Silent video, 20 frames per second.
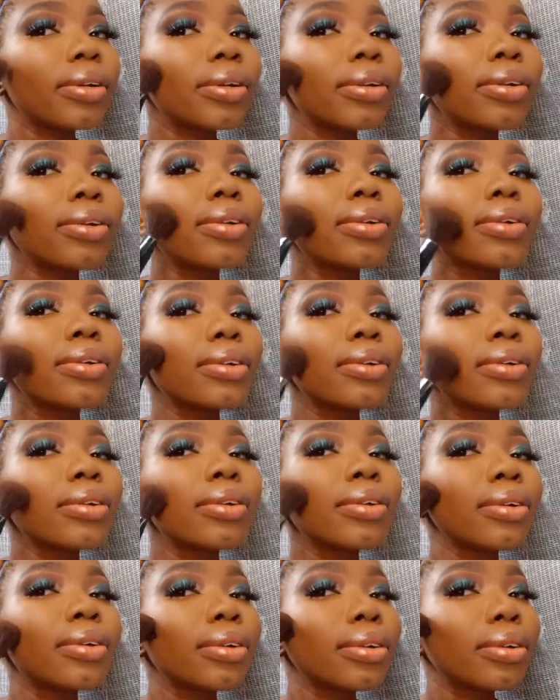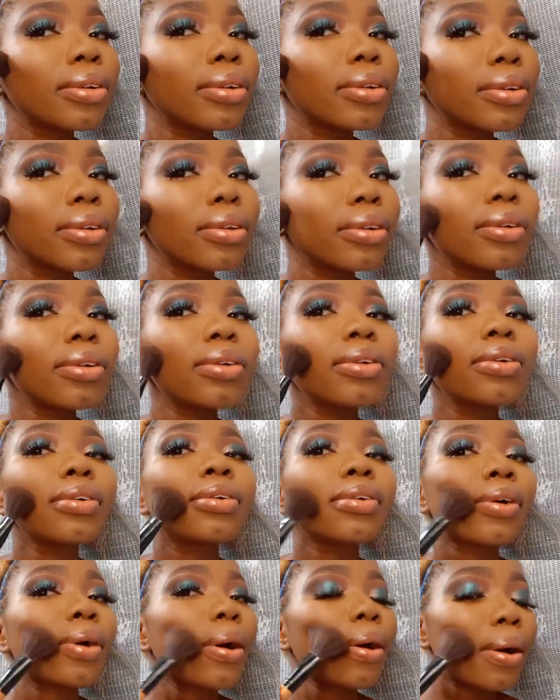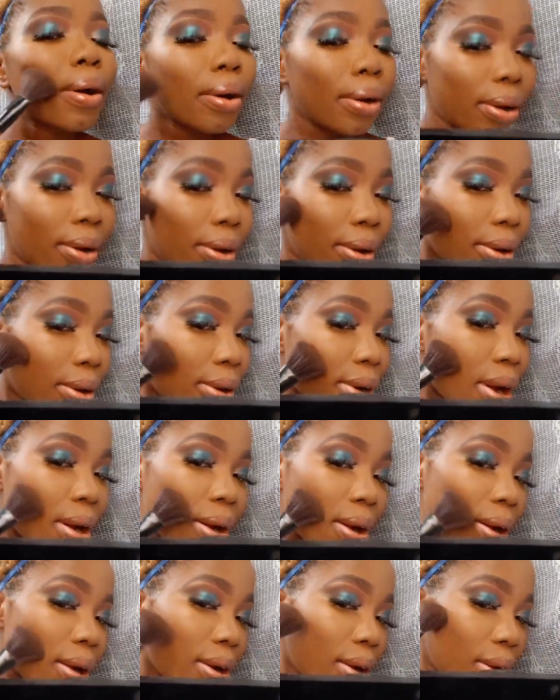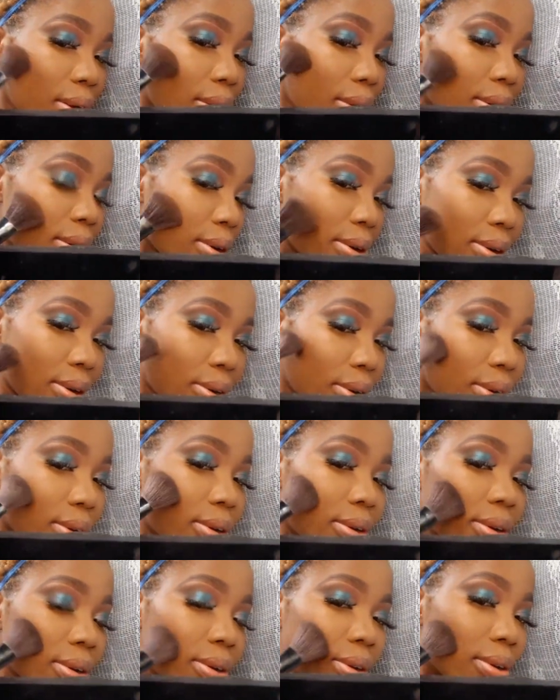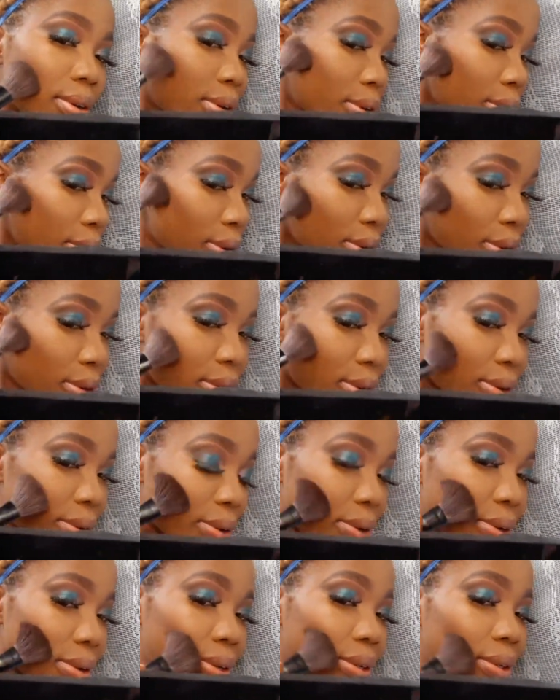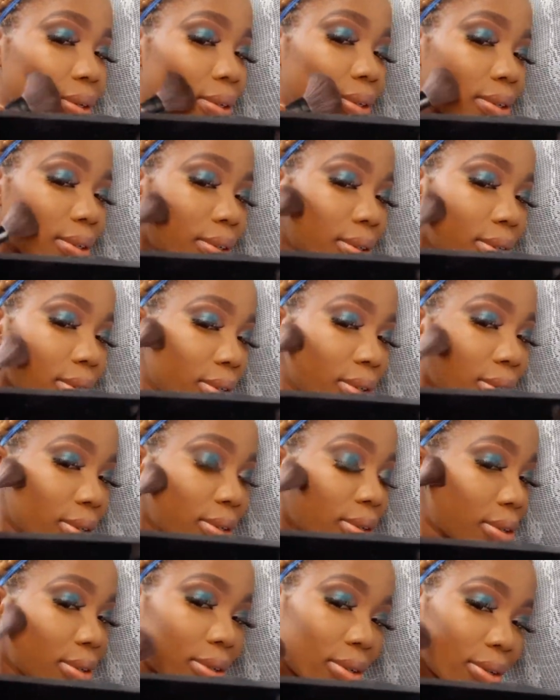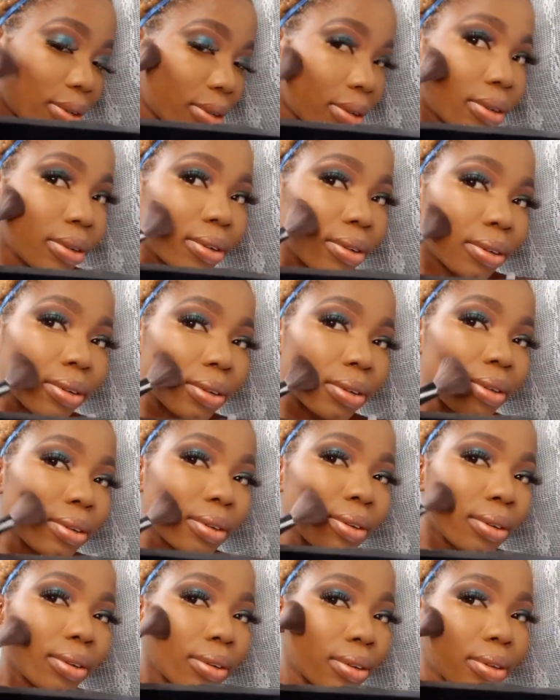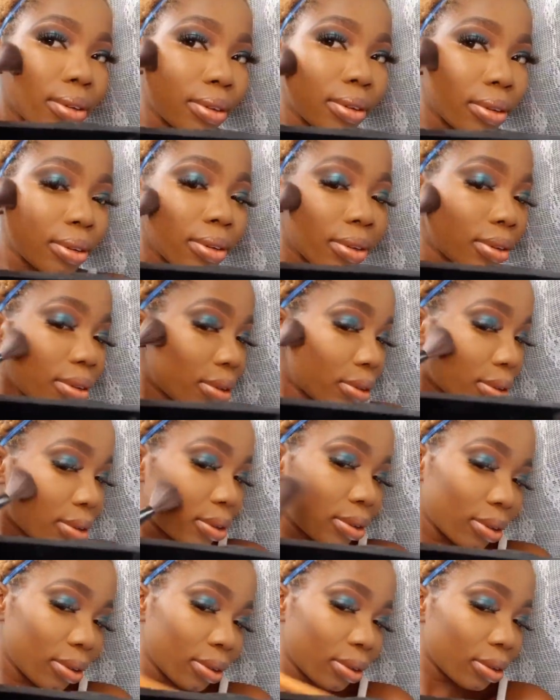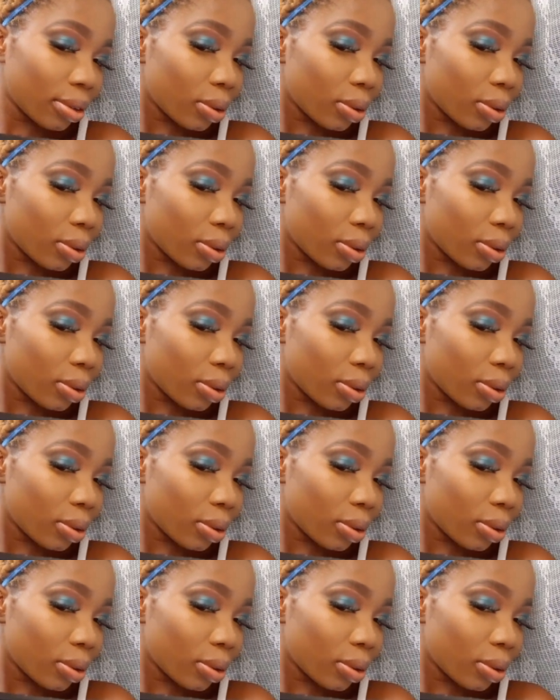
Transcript: is, like the highest point of my ear. That's where I concentrate, and I bring it down using a circular motion.